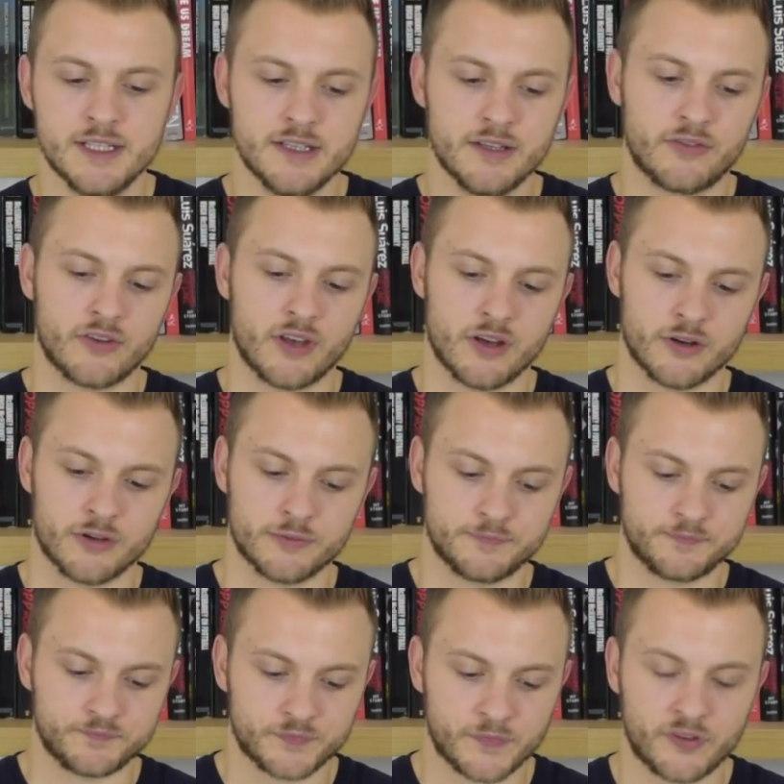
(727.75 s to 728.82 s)
So
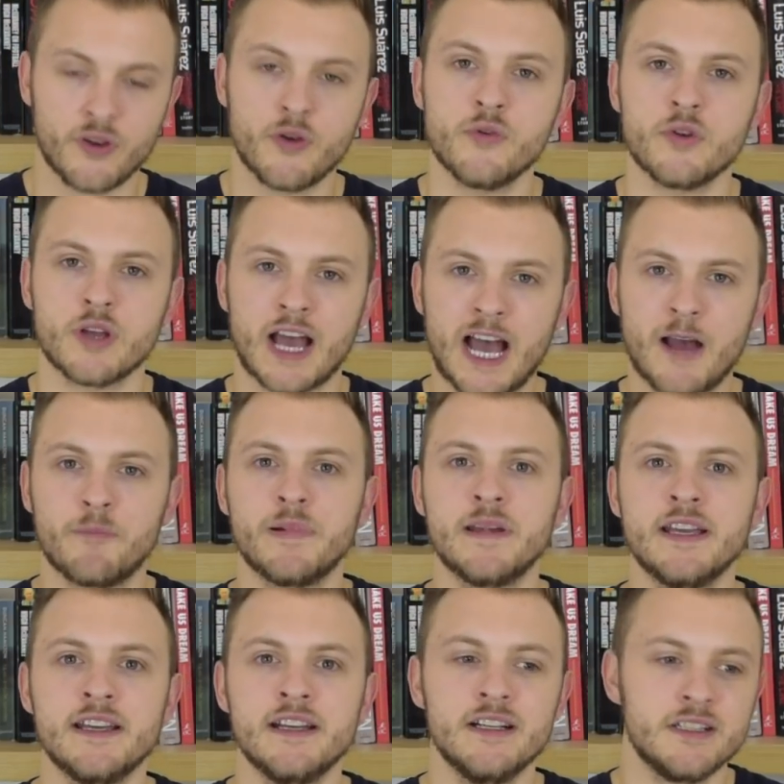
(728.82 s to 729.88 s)
two
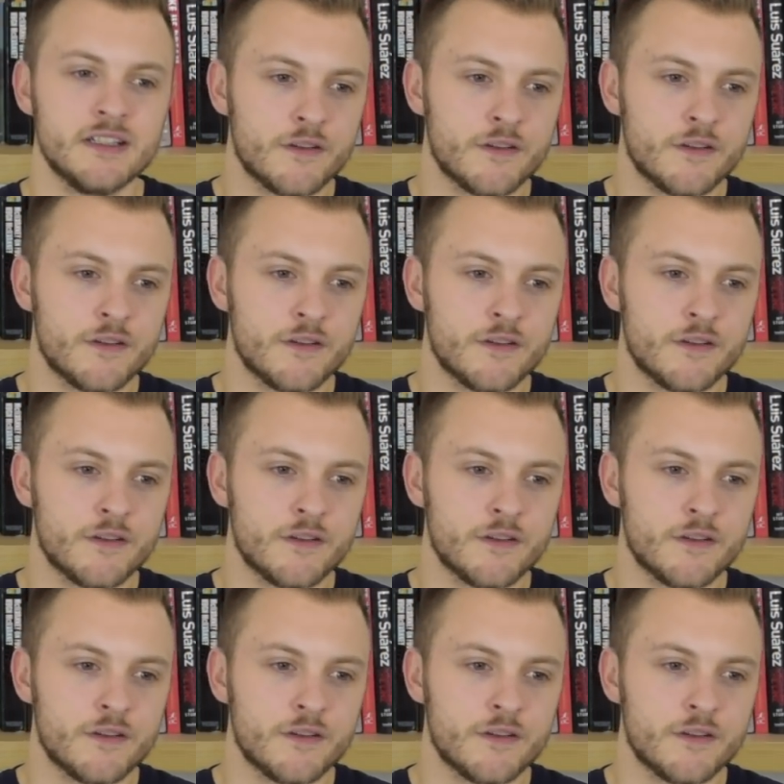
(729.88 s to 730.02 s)
happy,